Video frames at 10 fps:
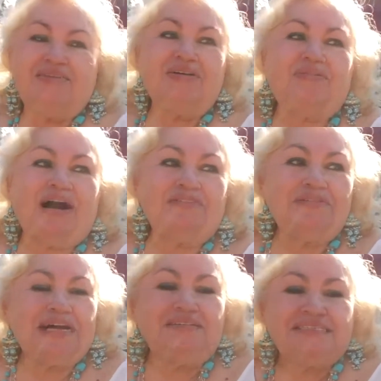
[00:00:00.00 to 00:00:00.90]
We walked
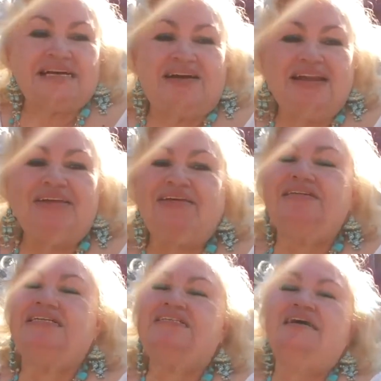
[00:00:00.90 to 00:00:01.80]
from downtown, and
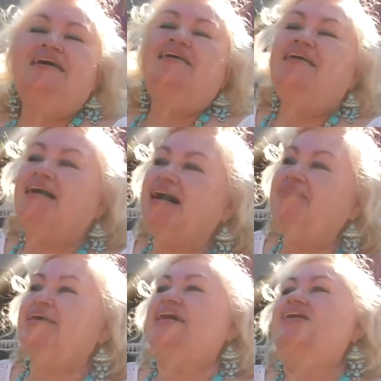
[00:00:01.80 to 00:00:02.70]
you just,
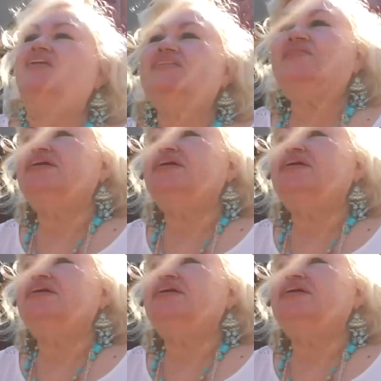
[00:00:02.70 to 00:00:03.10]
oh, we can hold